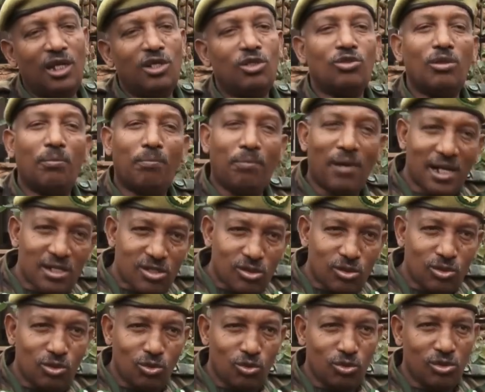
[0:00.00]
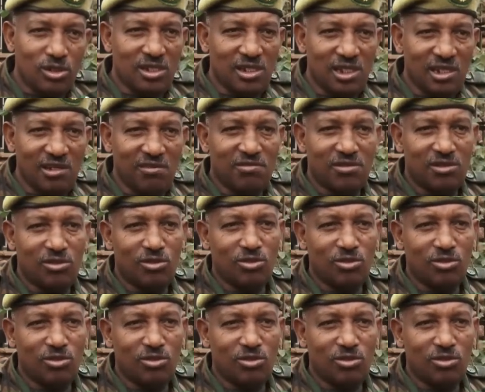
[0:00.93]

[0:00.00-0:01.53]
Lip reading: to the person who receives